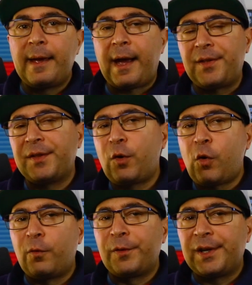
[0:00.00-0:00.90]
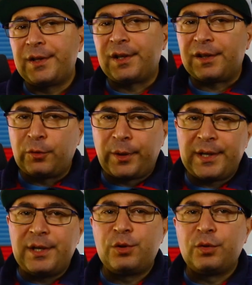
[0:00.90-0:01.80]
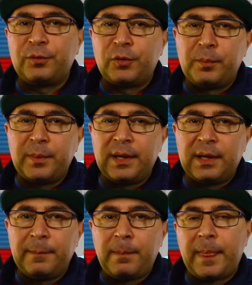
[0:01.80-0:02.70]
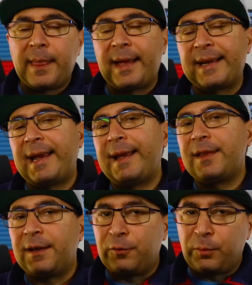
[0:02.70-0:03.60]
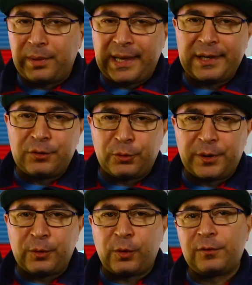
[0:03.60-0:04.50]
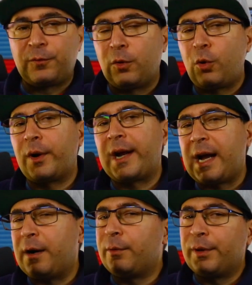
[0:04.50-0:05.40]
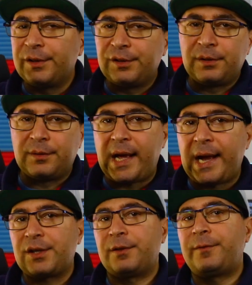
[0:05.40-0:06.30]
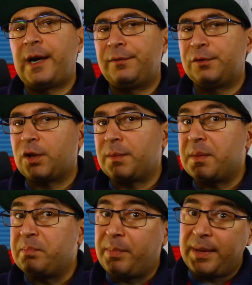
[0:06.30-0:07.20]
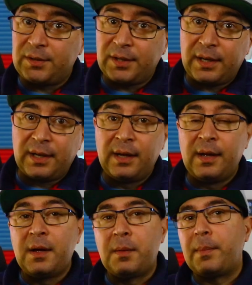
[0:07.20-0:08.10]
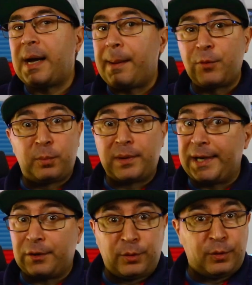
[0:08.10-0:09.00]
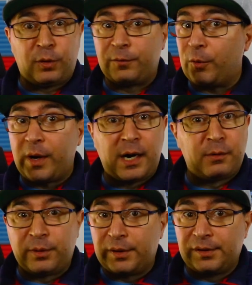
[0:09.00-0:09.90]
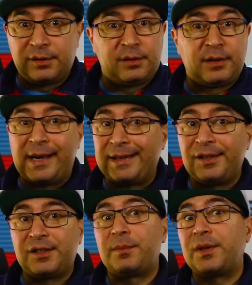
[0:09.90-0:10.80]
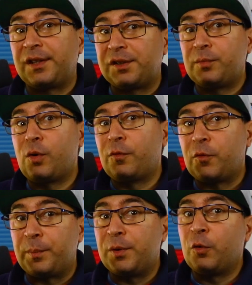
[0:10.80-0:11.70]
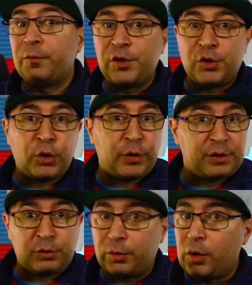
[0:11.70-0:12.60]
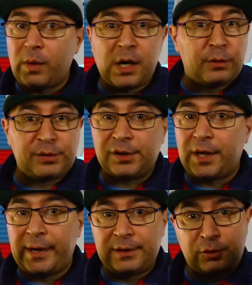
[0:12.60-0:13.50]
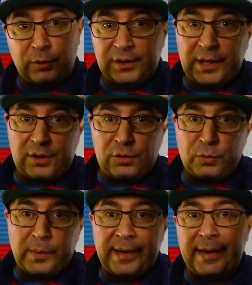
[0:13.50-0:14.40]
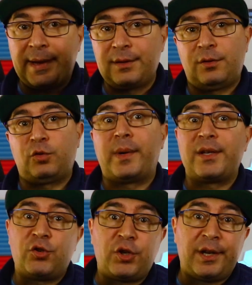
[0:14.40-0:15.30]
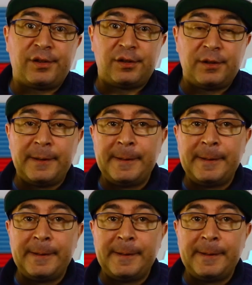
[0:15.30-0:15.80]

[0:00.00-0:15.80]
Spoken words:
I think the overheating is not an issue for me. Again, if you're planning to record for long hours, the Action 5 is gonna be better, but I'm not planning to record for hours. I need something small for POV shots, to go outside, to attach it to my head, to my chest,